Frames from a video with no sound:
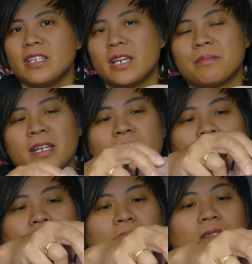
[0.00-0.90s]
I'm
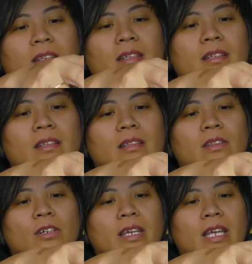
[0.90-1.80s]
gonna
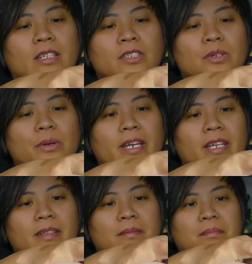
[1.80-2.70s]
look into
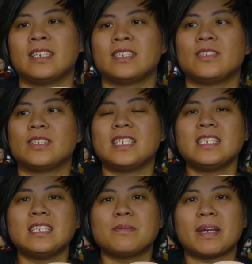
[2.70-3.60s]
it. So
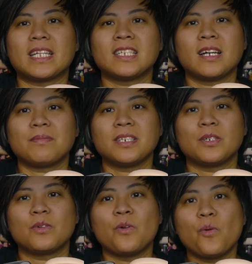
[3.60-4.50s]
this is my top
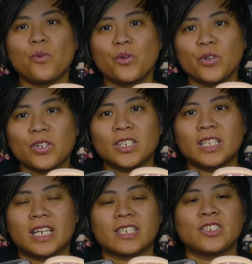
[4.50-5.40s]
10 horror
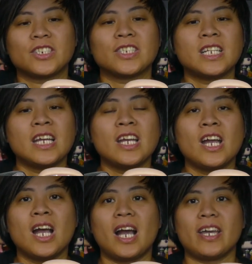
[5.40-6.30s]
collection.
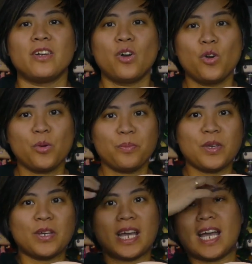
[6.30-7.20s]
I hope
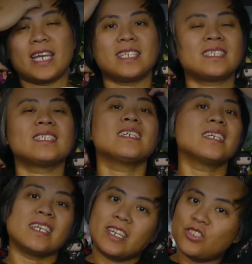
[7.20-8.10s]
you guys
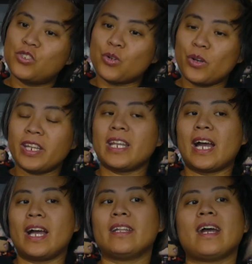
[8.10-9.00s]
enjoyed
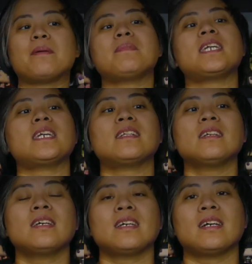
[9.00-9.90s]
that. I mean,